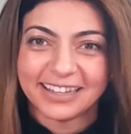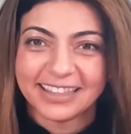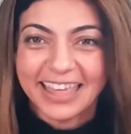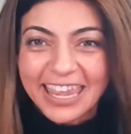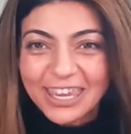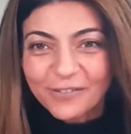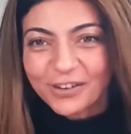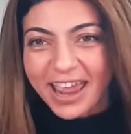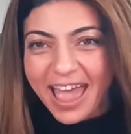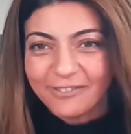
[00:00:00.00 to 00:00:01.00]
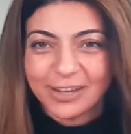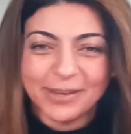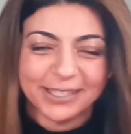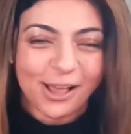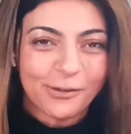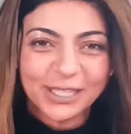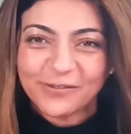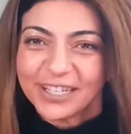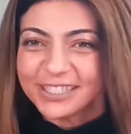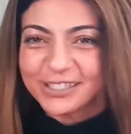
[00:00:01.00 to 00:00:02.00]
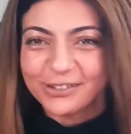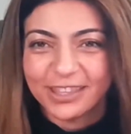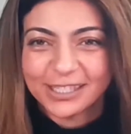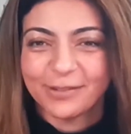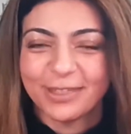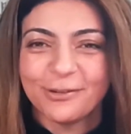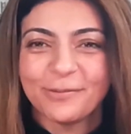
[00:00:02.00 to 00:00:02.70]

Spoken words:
Thank you for having me. It's always fun to do this with you,